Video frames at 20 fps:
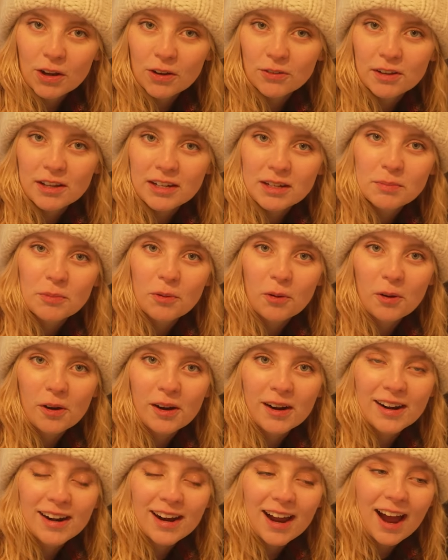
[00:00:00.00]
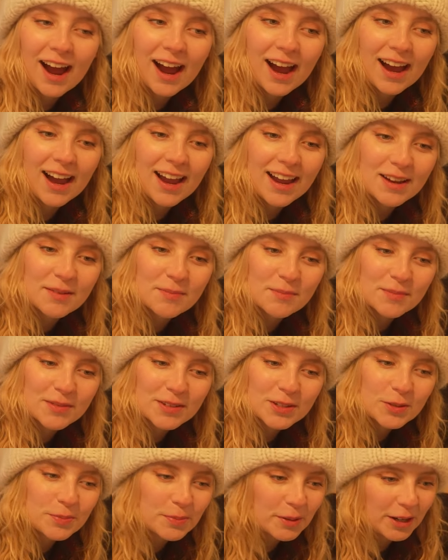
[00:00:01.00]
off anymore. I'm
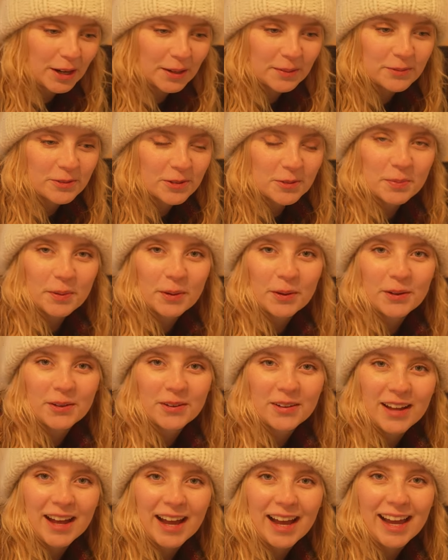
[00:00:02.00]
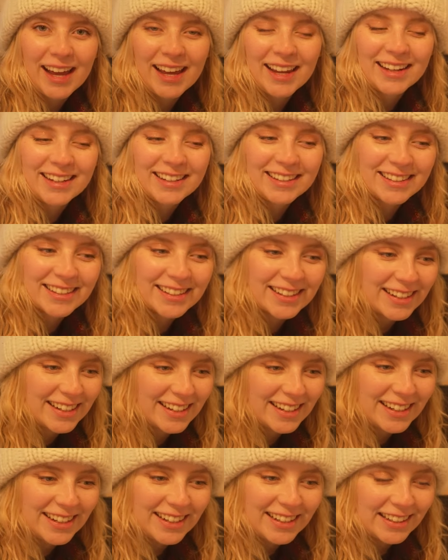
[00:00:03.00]
super comfortable, and
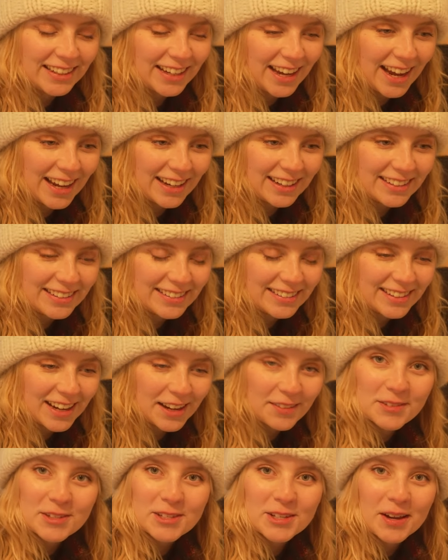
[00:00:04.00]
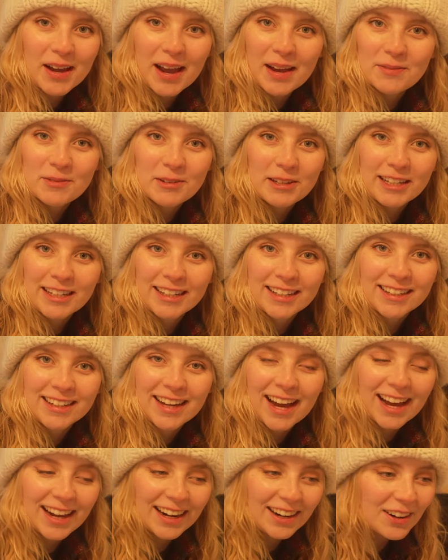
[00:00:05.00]
yeah, I'm so happy.
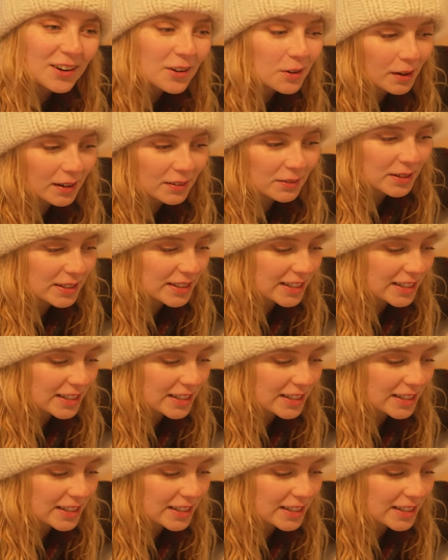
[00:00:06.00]
I don't know why we